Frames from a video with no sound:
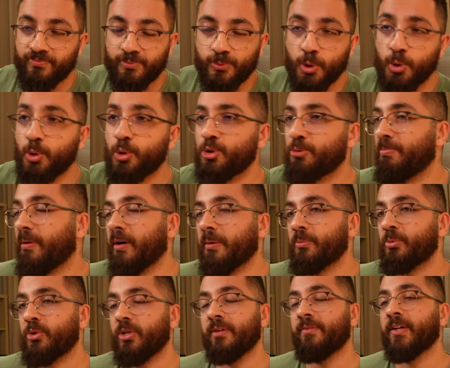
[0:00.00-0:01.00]

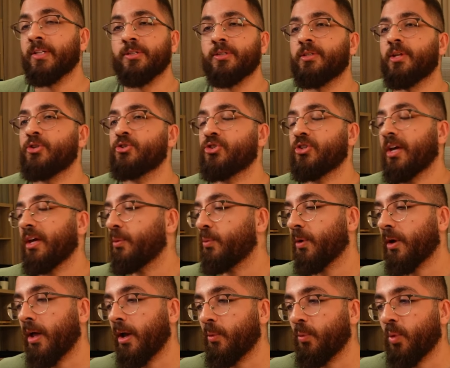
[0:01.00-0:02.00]
goosebumps. Even to this day,
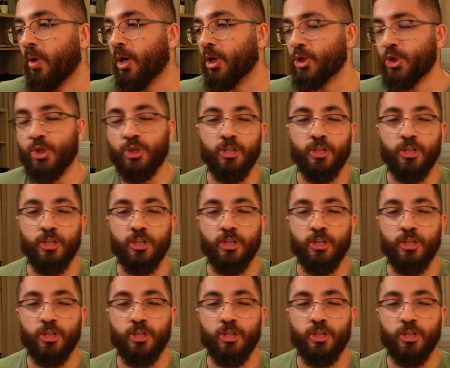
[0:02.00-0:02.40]
when I watch